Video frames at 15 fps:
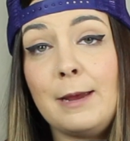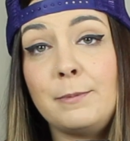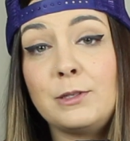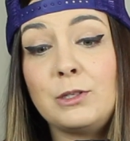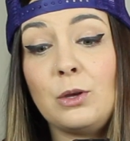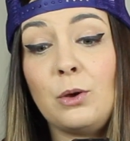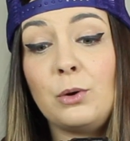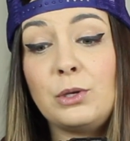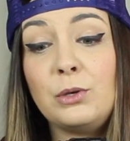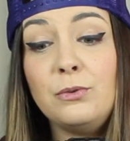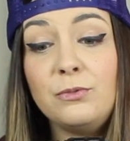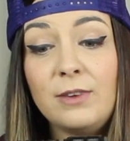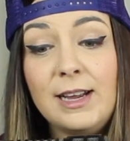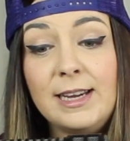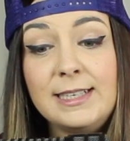episode, you
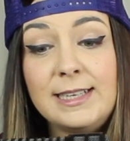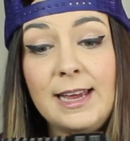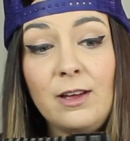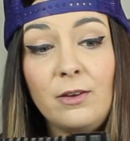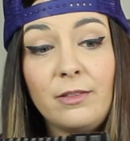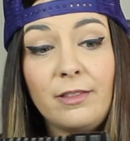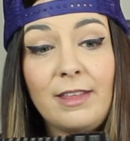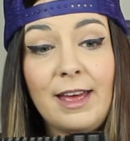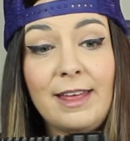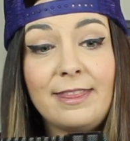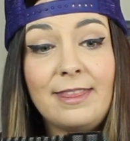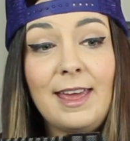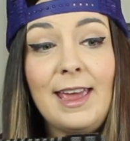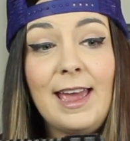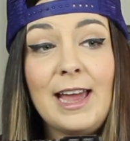find out that
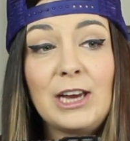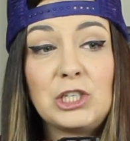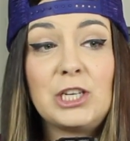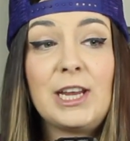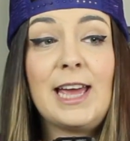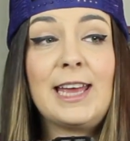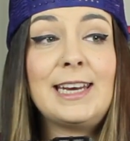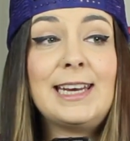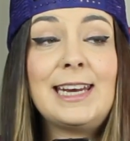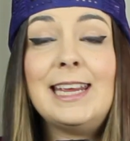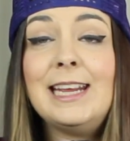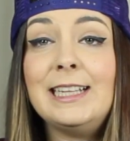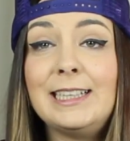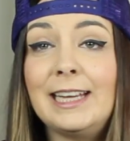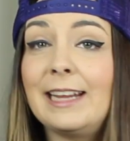they actually had an
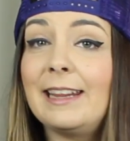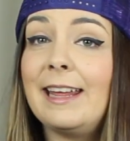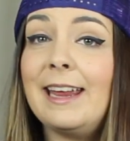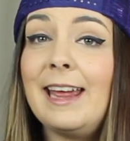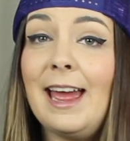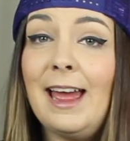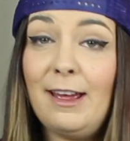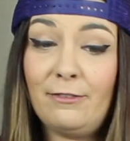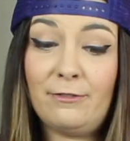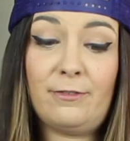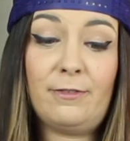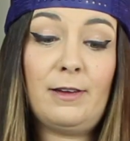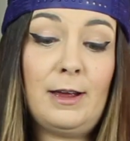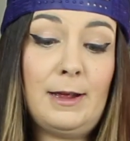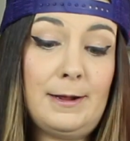inkling. They have
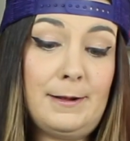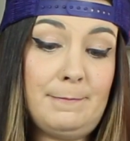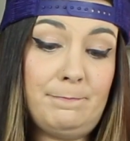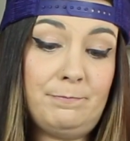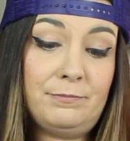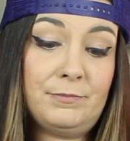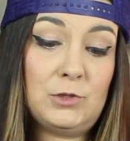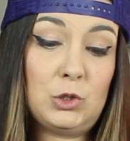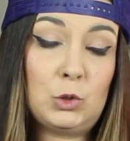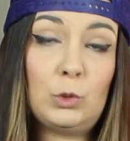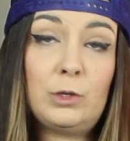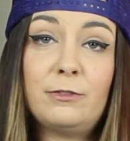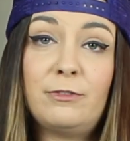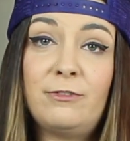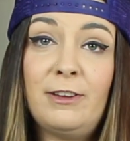
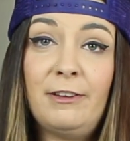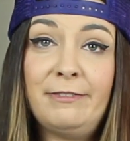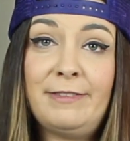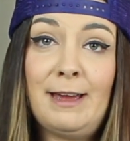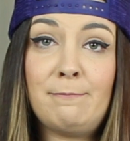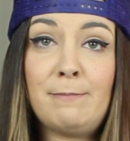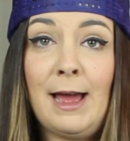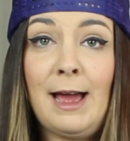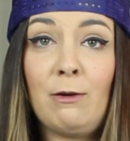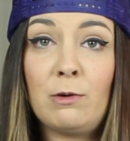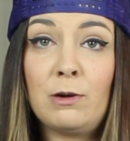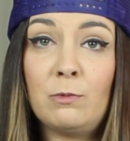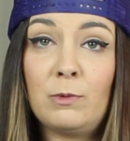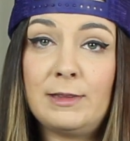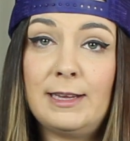sort of felt that
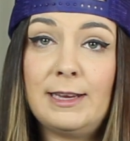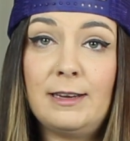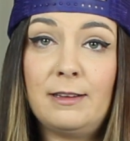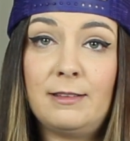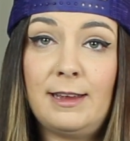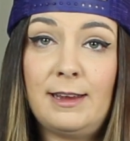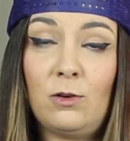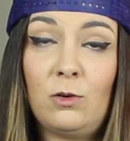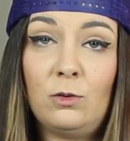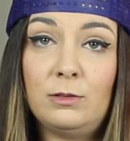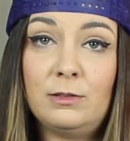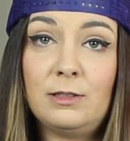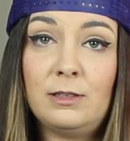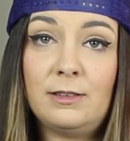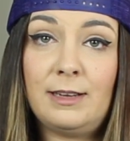power when they
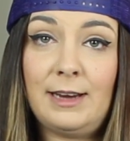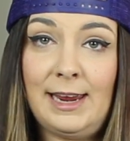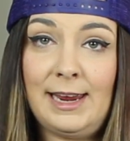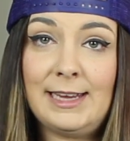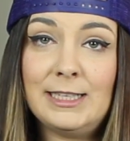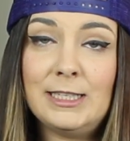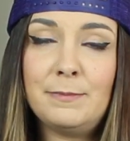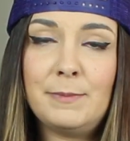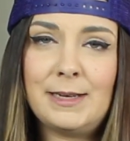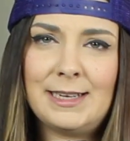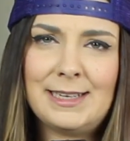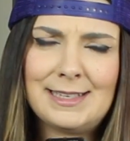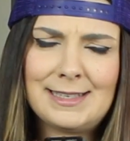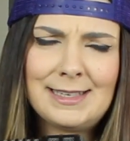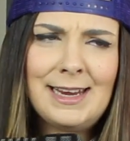hold the hands,
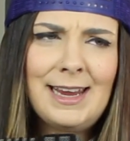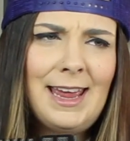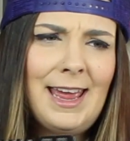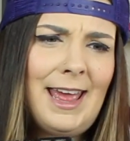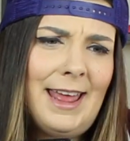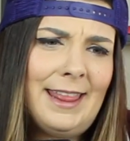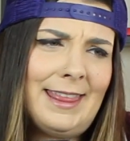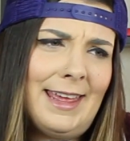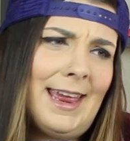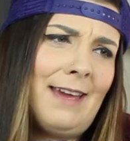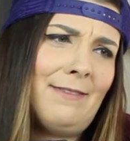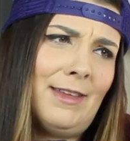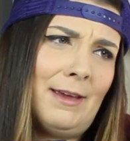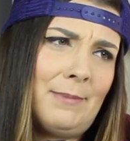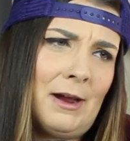because they
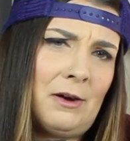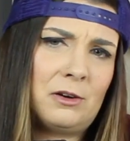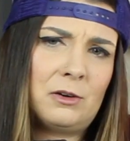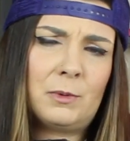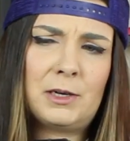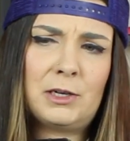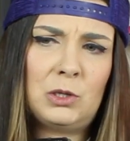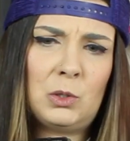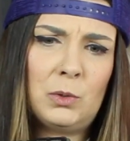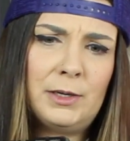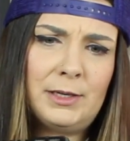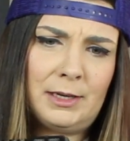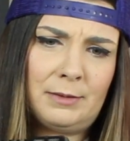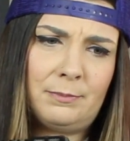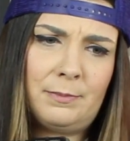have that power where Lauren
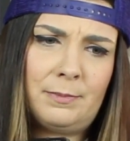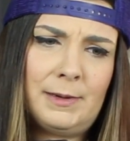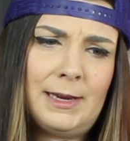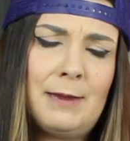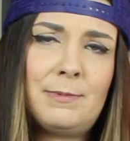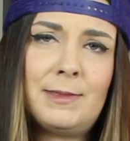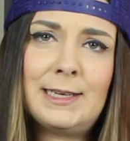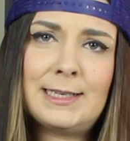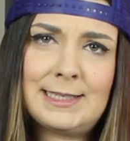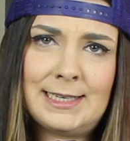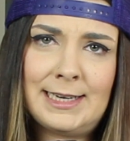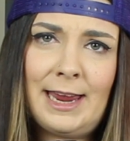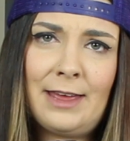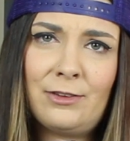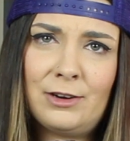can keep things
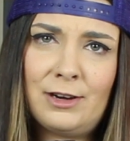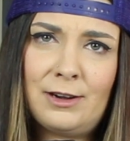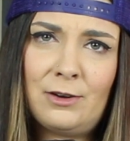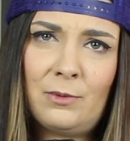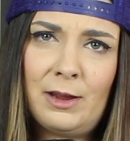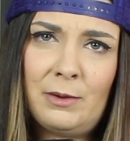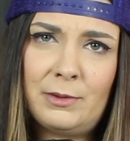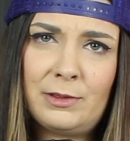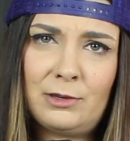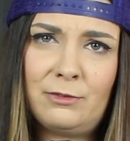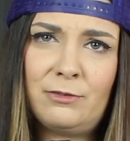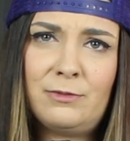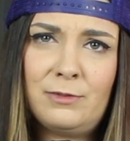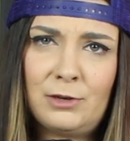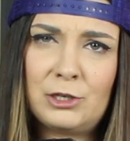together in a way with
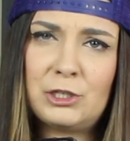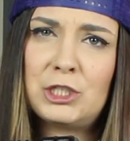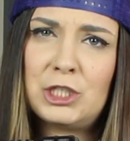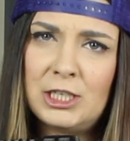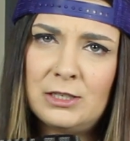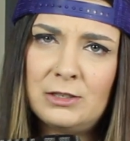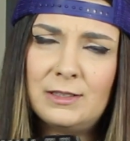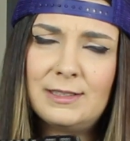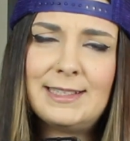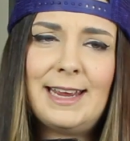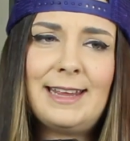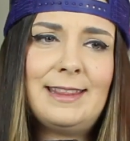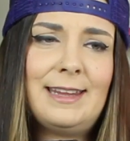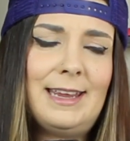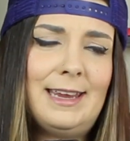her shields,
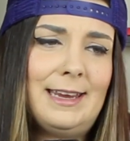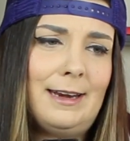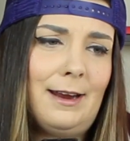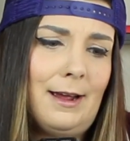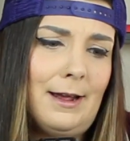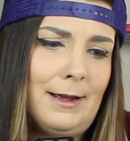and then